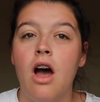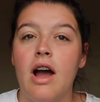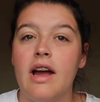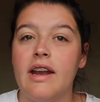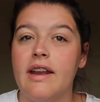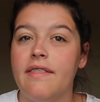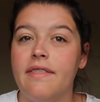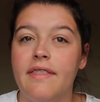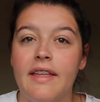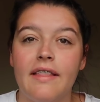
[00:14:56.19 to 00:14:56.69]

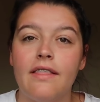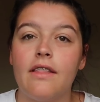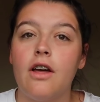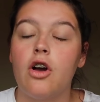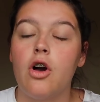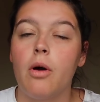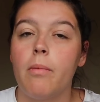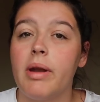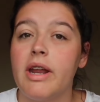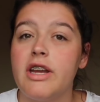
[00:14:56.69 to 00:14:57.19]
I didn't think the
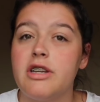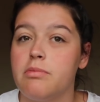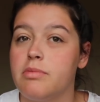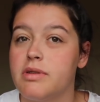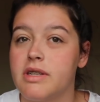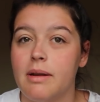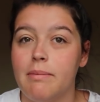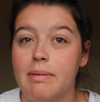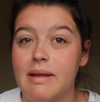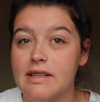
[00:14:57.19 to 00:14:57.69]
accommodation
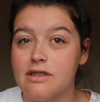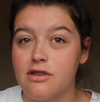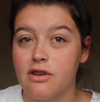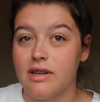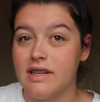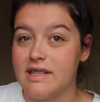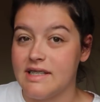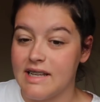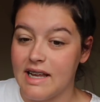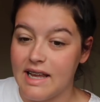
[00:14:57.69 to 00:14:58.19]
was going to be as
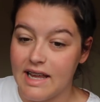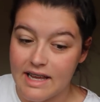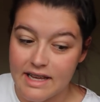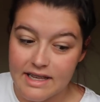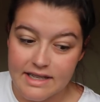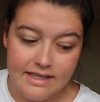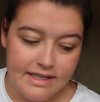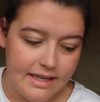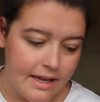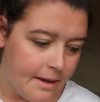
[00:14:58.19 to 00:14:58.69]
good as it
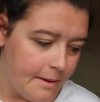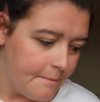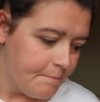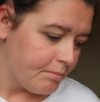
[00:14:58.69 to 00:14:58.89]
is.